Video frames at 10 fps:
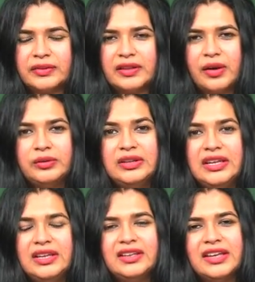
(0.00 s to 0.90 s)
Now,
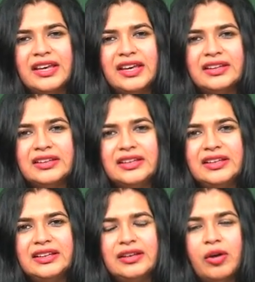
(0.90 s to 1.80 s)
knee,
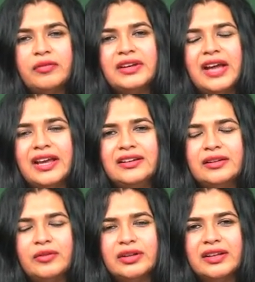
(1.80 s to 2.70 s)
K-N-E-E, of an
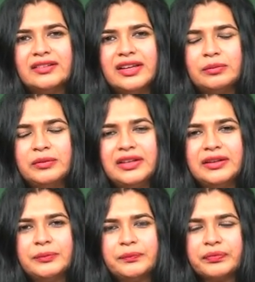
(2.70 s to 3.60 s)
idol, what does that mean?